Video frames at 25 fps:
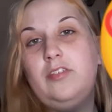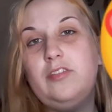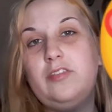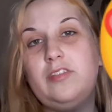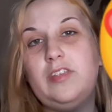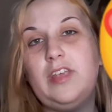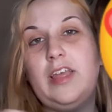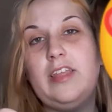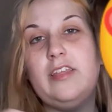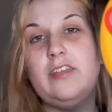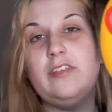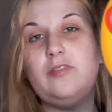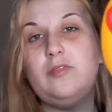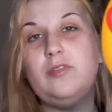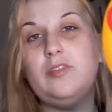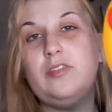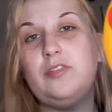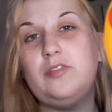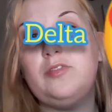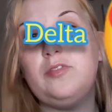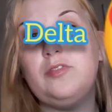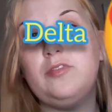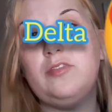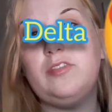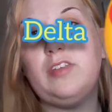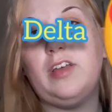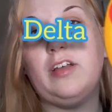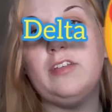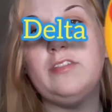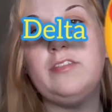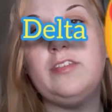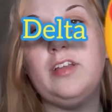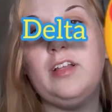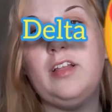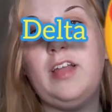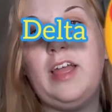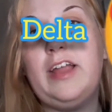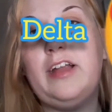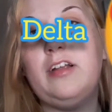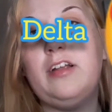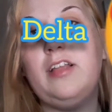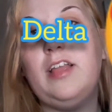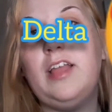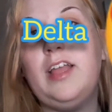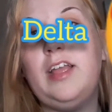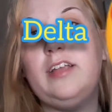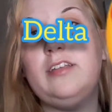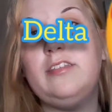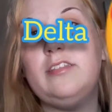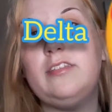you say this was through Delta
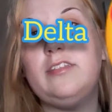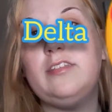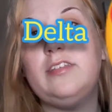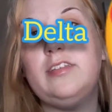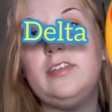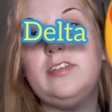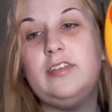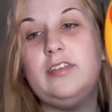Airlines?